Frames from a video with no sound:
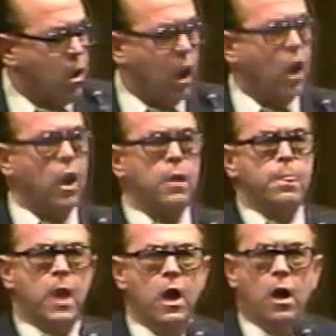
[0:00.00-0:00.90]
or
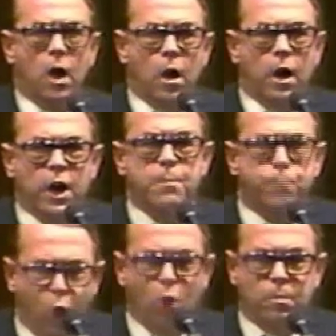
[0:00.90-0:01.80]

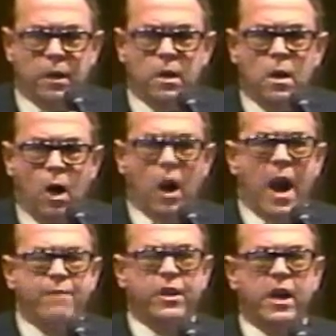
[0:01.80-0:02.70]
unemployment, or
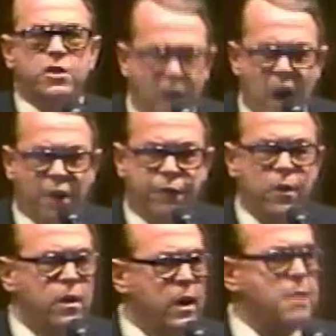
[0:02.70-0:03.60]
having it tough.
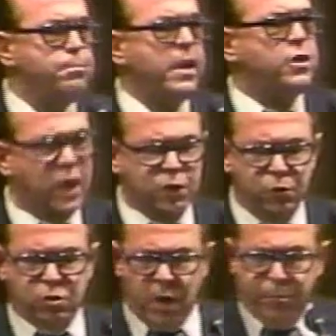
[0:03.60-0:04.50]
Let me tell
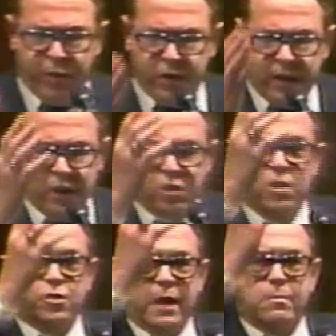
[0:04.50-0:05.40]
you something, ladies
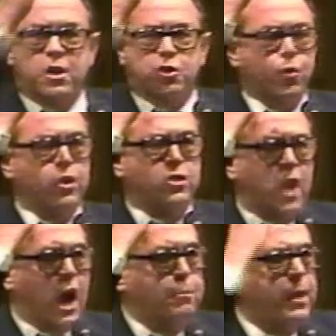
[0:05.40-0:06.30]
and gentlemen, as sure
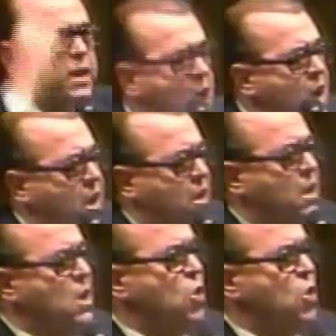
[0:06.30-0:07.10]
as God be God,